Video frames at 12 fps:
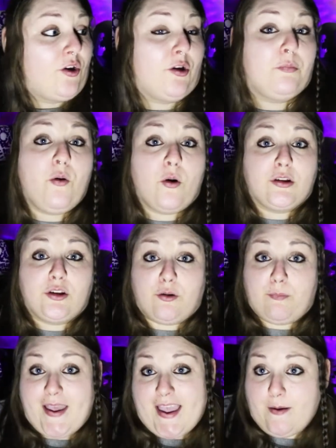your poor
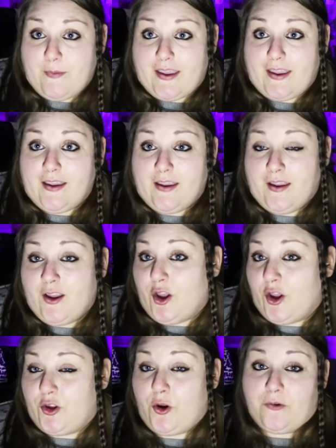little baby,
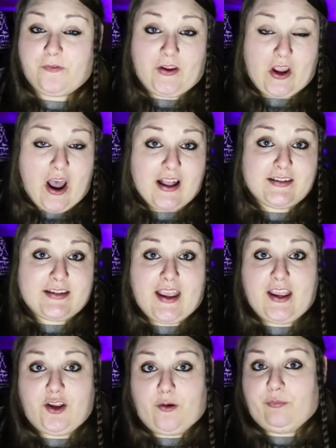your
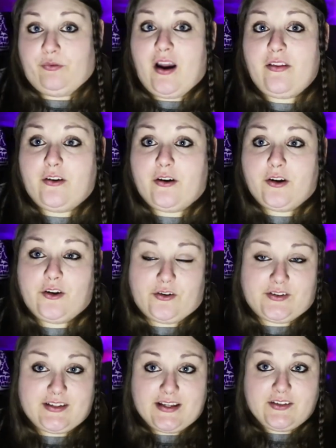fiance, your brother,
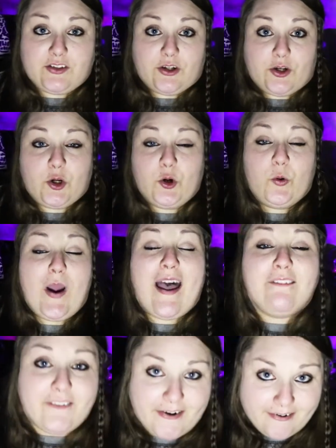your sister,
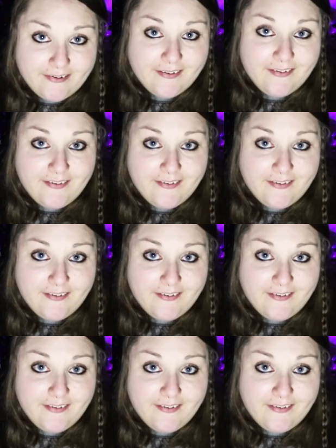whoever